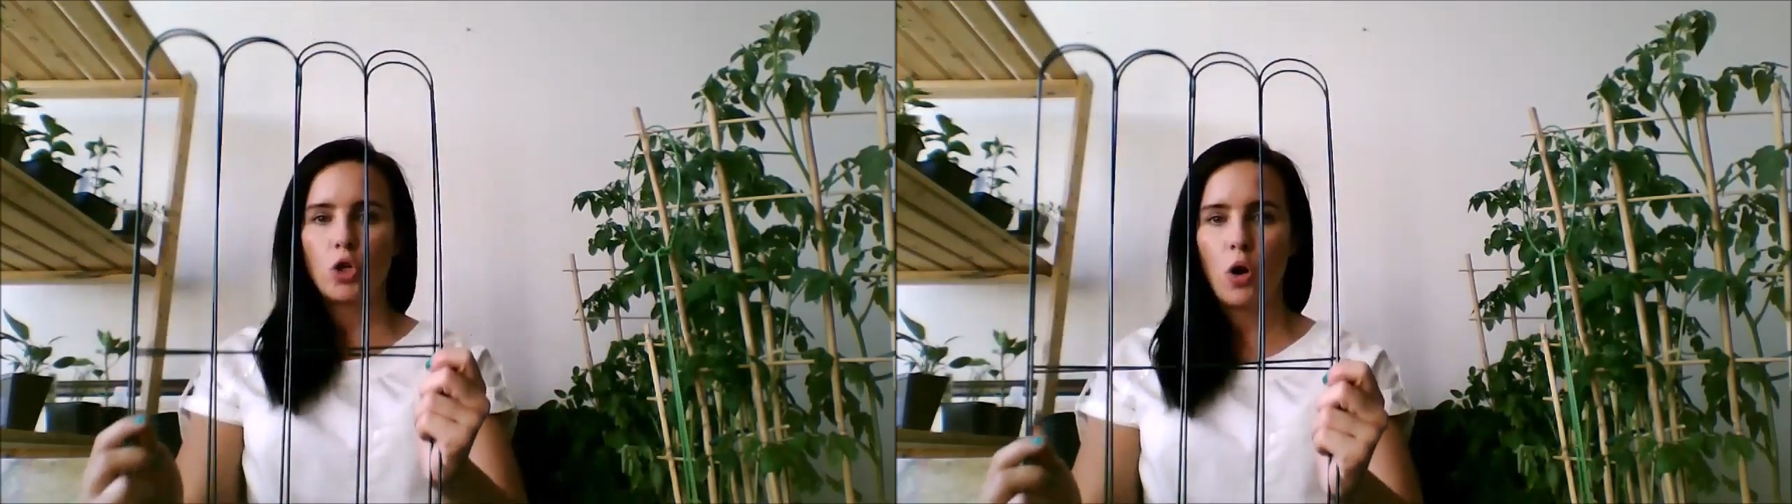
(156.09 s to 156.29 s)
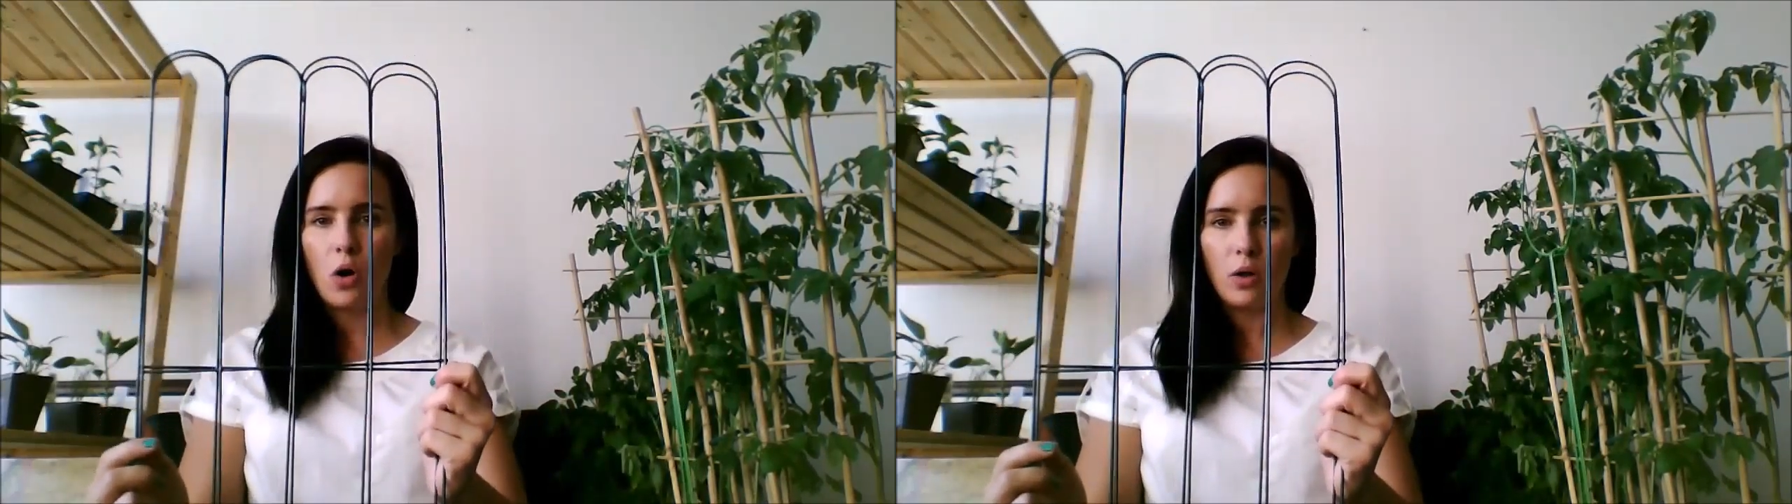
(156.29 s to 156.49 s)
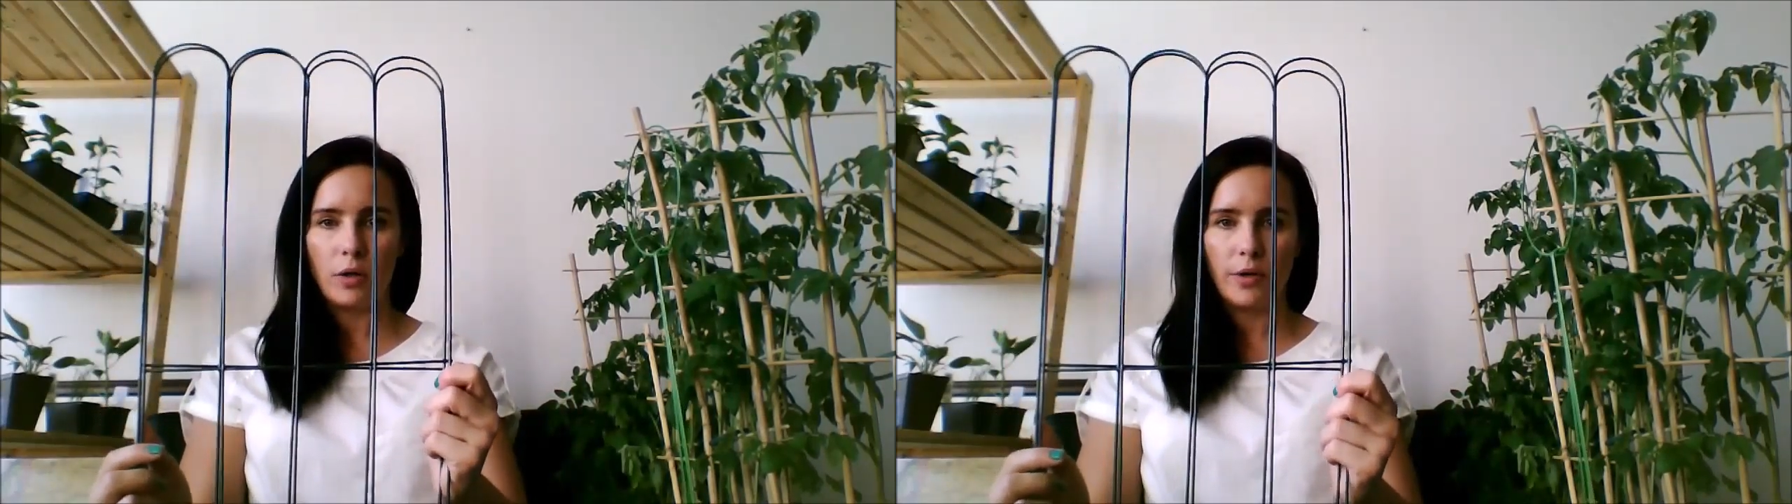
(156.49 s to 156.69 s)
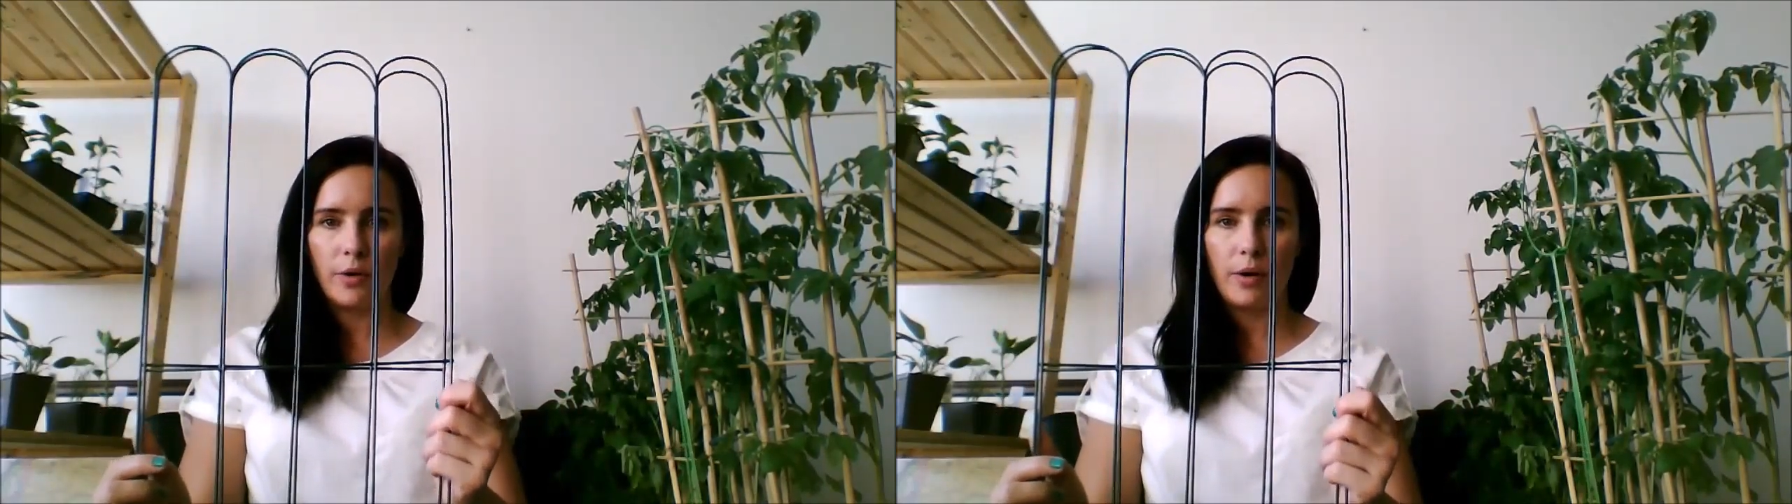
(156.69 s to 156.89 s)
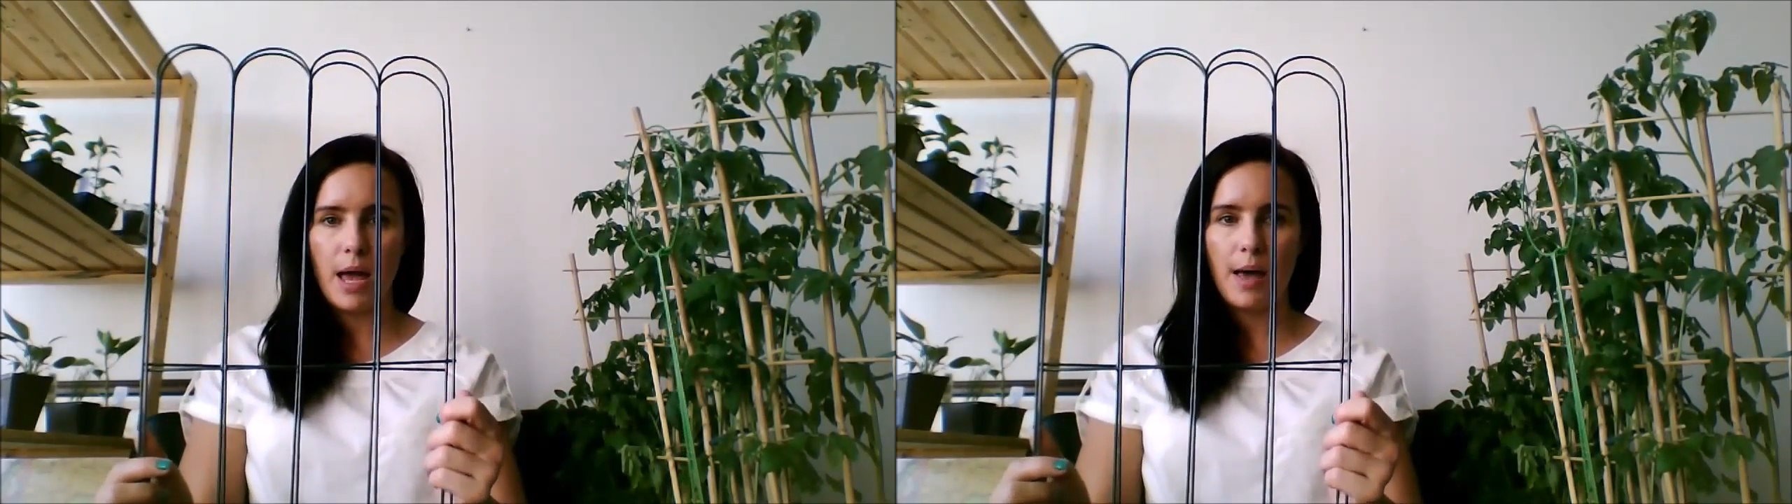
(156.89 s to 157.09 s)

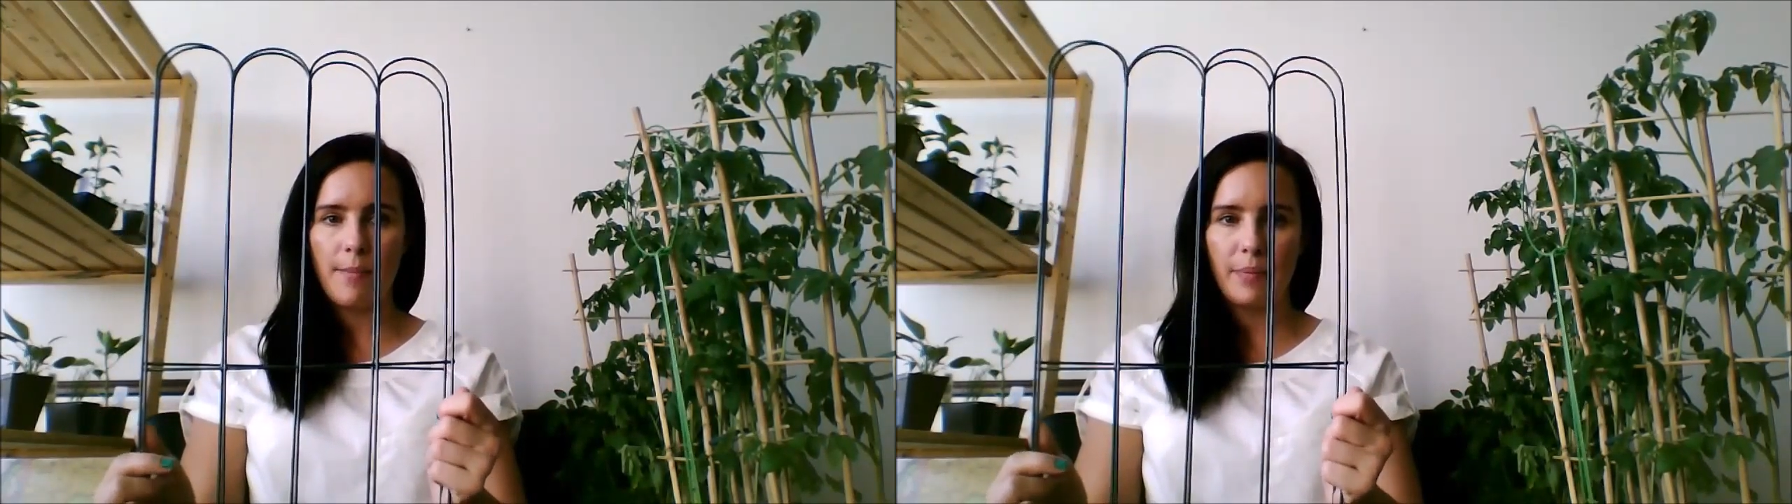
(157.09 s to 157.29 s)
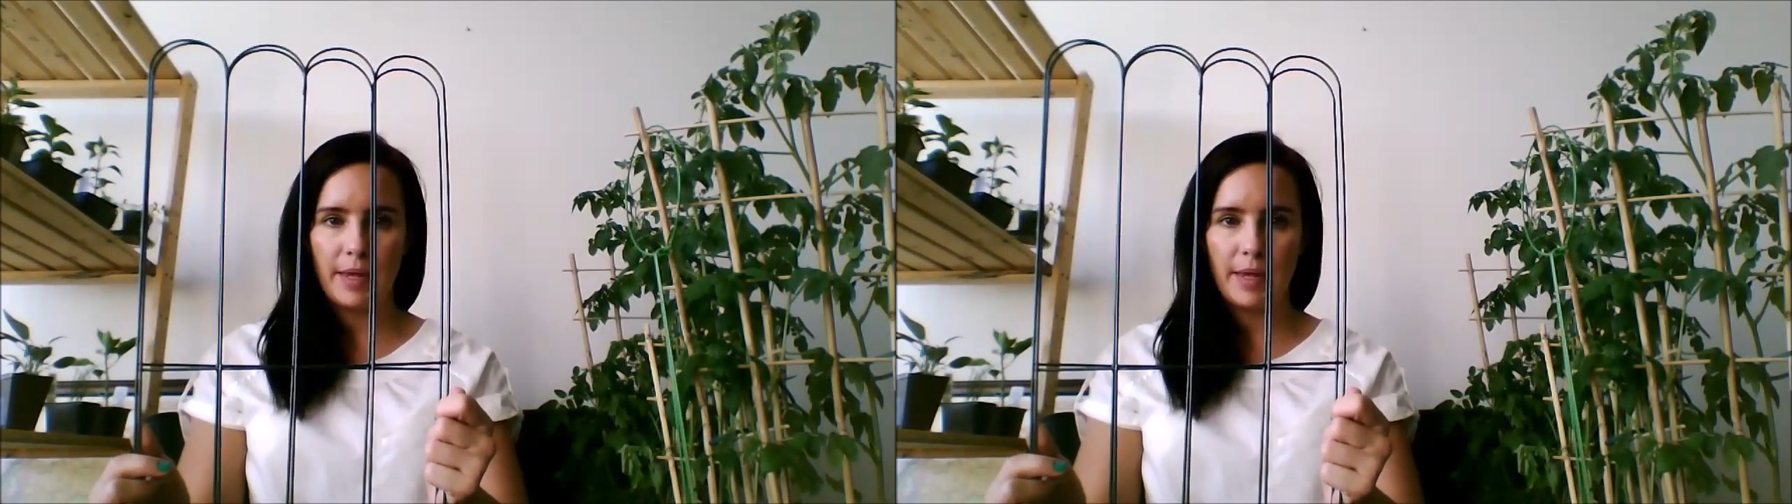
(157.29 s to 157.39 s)
taller um,